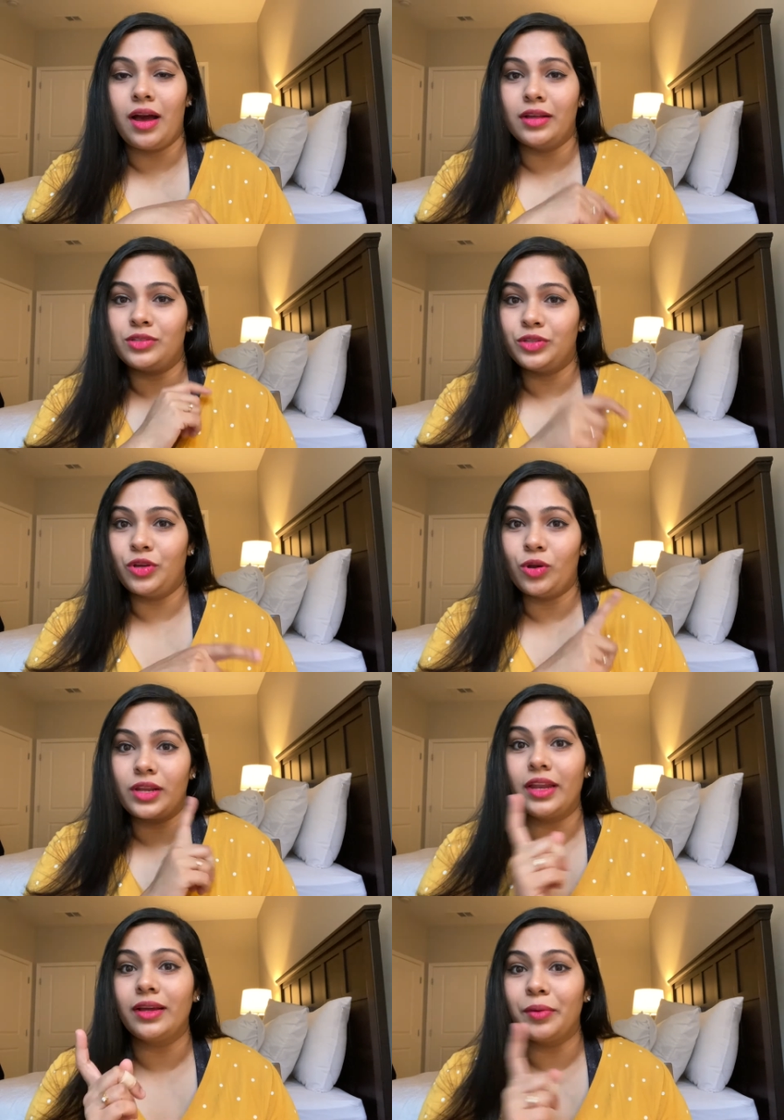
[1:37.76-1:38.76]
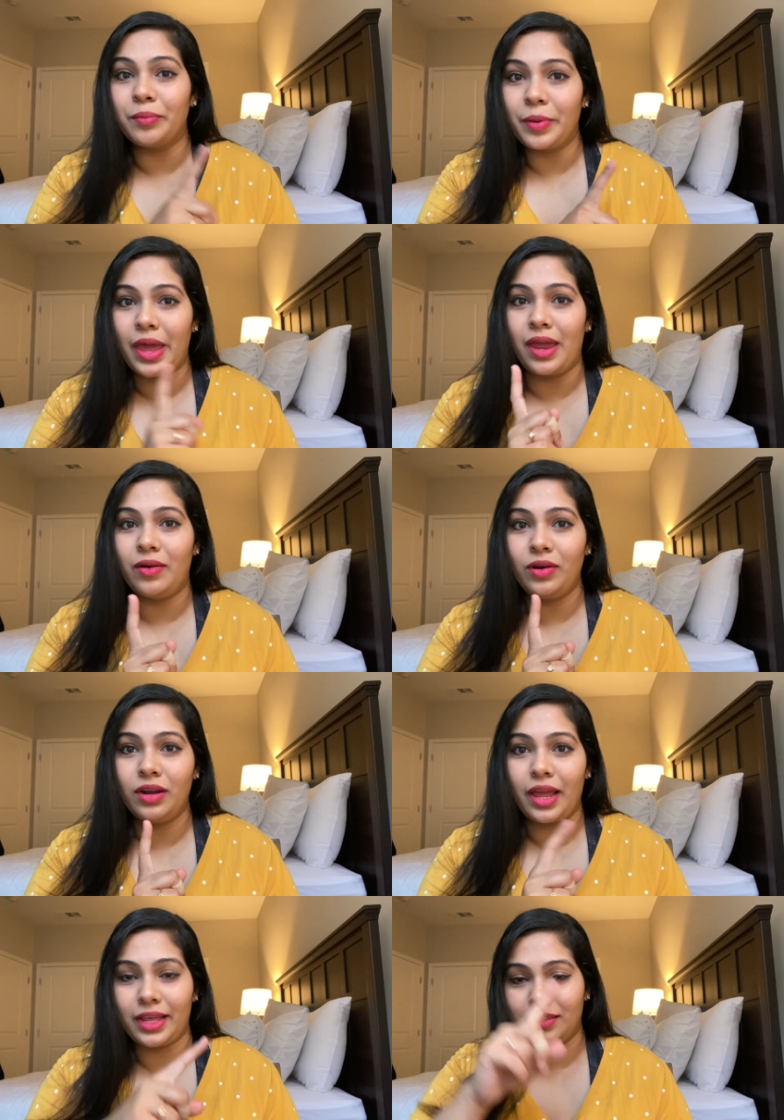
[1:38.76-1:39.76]
so you all can compare
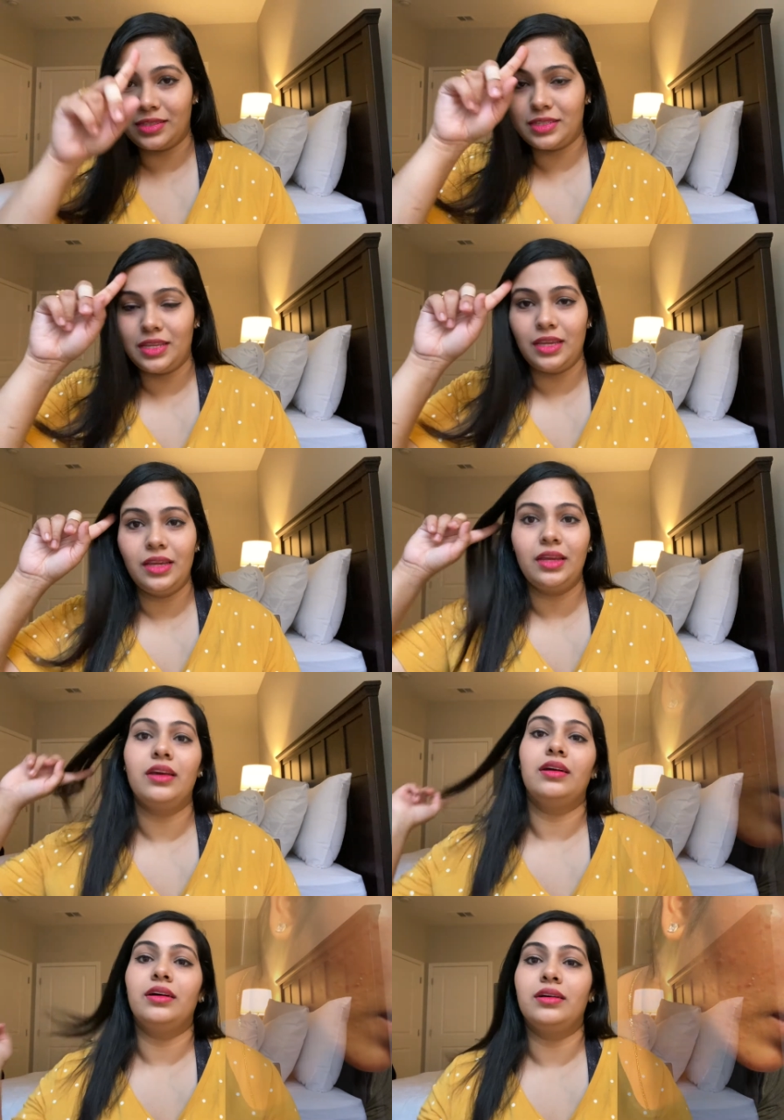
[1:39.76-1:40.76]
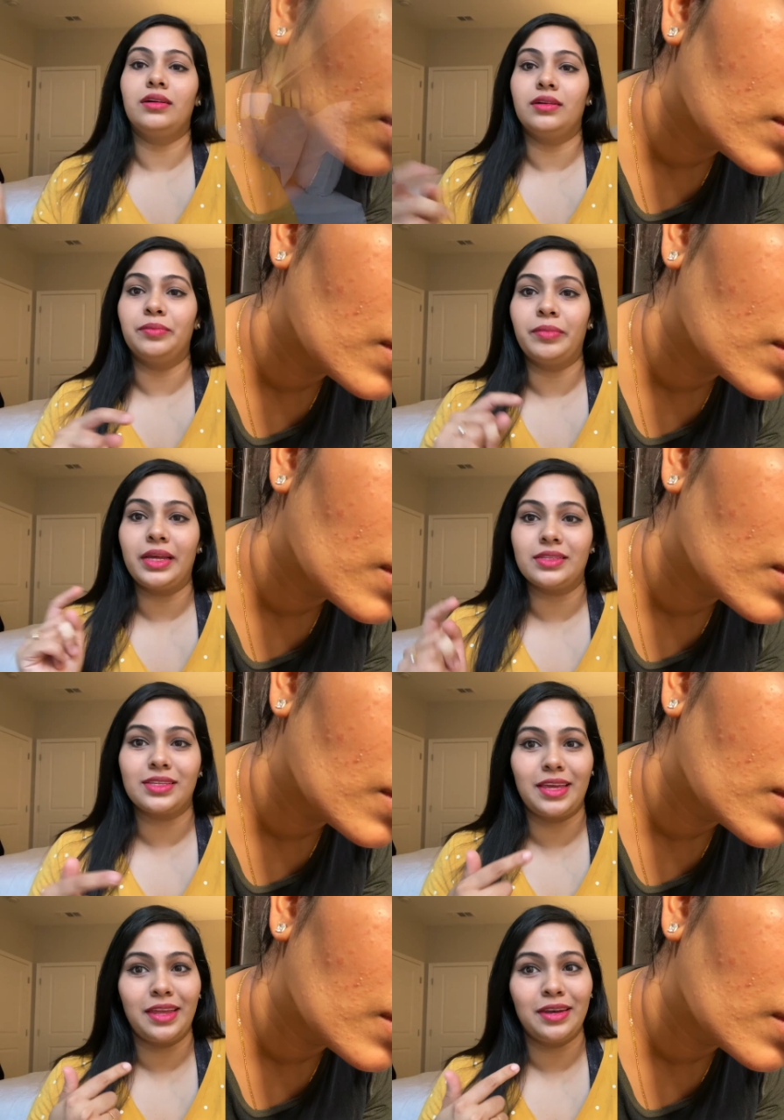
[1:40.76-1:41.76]
and see my
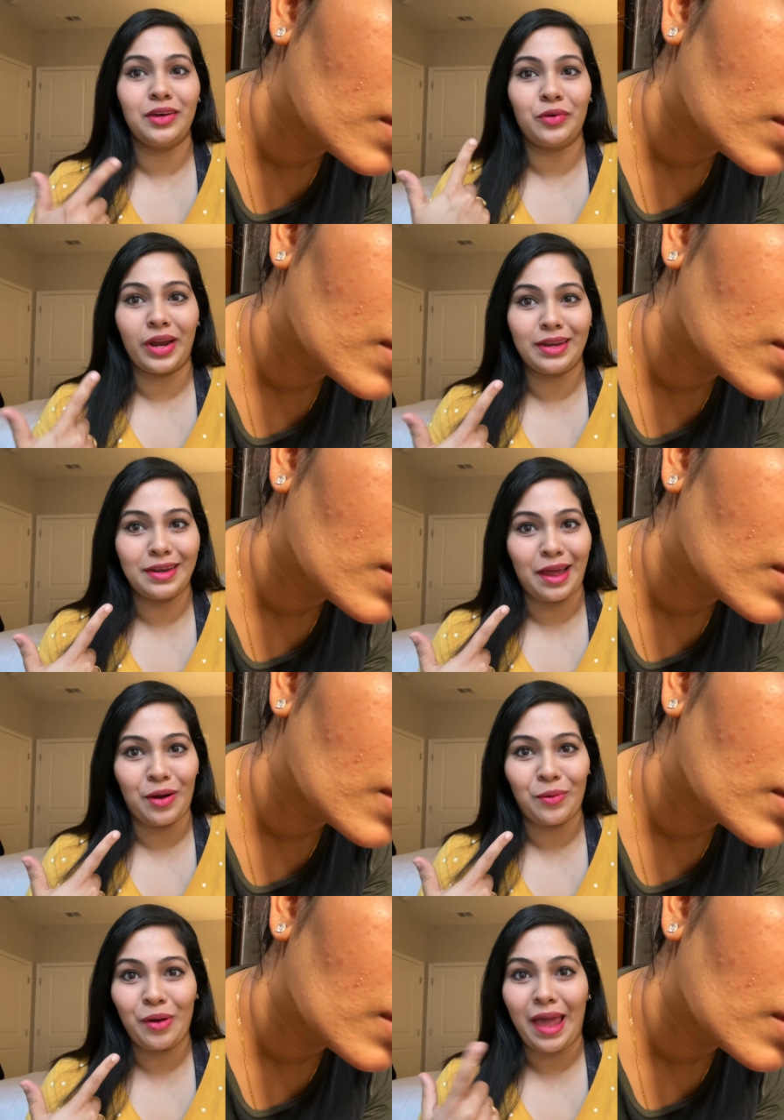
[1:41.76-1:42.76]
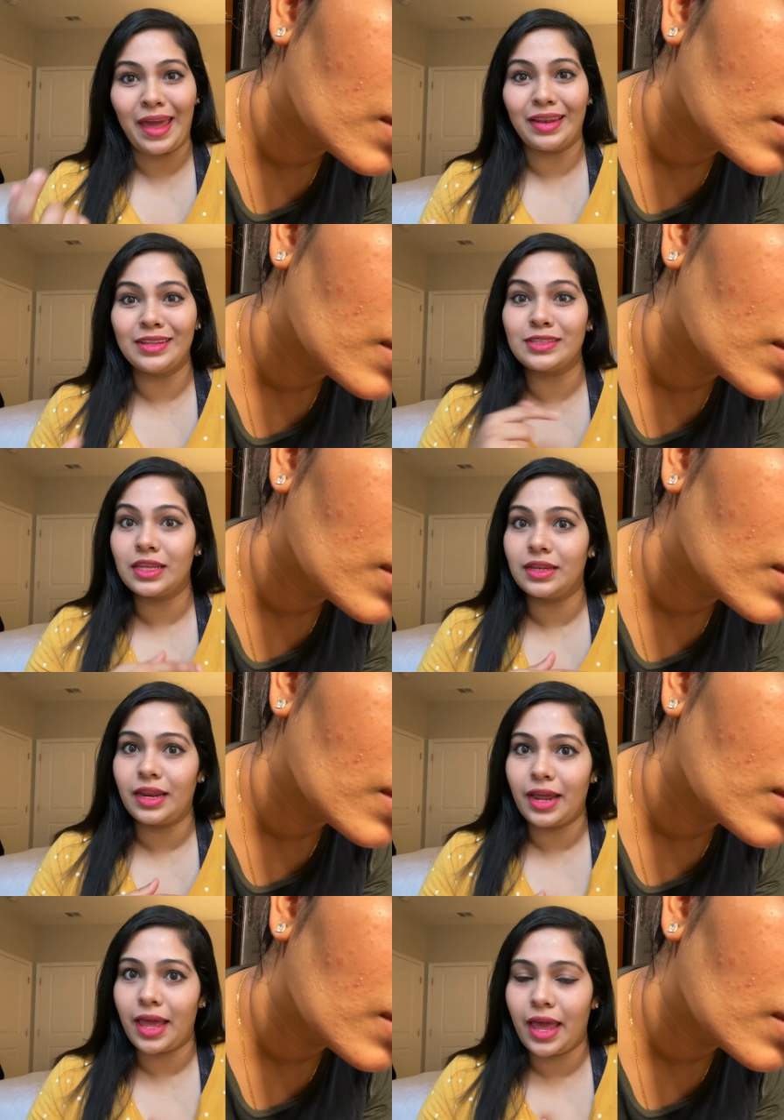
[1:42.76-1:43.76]
skin right now and the skin
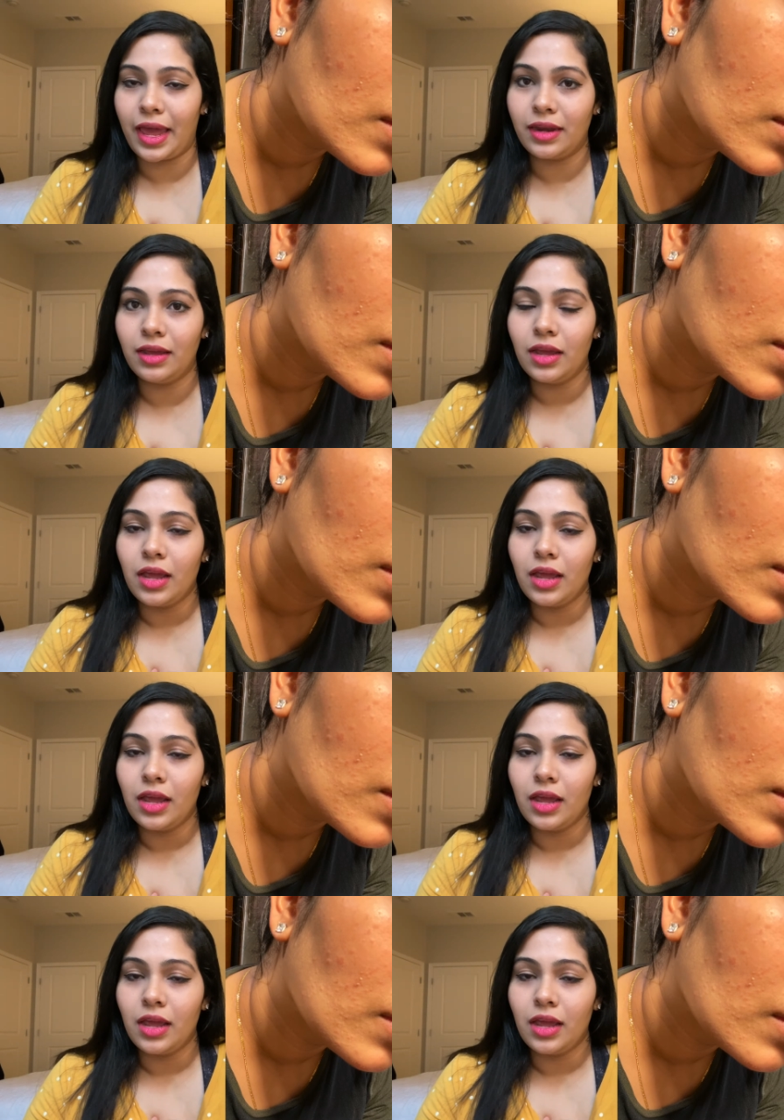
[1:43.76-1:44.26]
that I had.